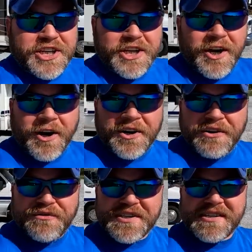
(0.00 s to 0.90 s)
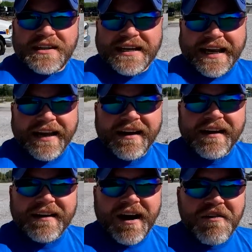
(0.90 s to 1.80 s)
yard facility.
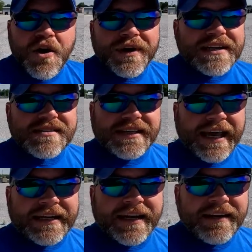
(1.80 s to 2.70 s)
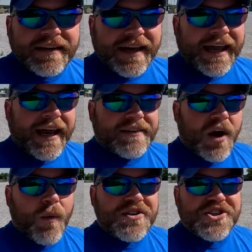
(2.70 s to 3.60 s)
Although it is gated, and
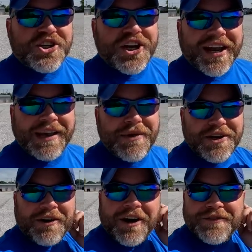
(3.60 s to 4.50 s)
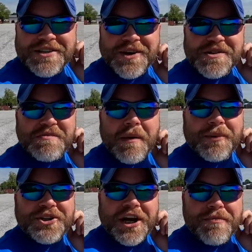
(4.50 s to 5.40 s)
once you check in with your harvest host
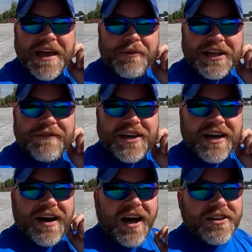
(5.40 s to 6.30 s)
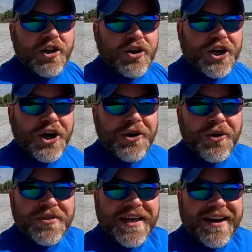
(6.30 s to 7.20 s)
membership, they will give you a little
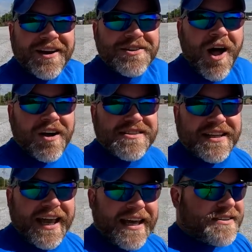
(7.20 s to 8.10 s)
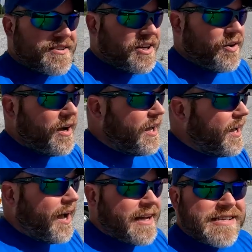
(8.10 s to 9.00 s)
code that unlocks the gate. So
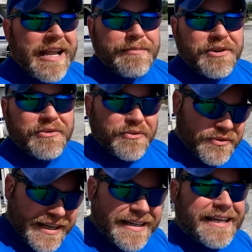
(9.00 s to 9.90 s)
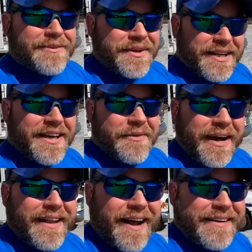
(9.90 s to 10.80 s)
I slept really, really
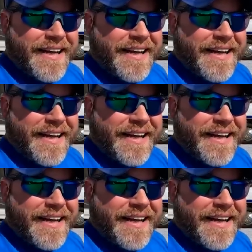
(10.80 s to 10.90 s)
well out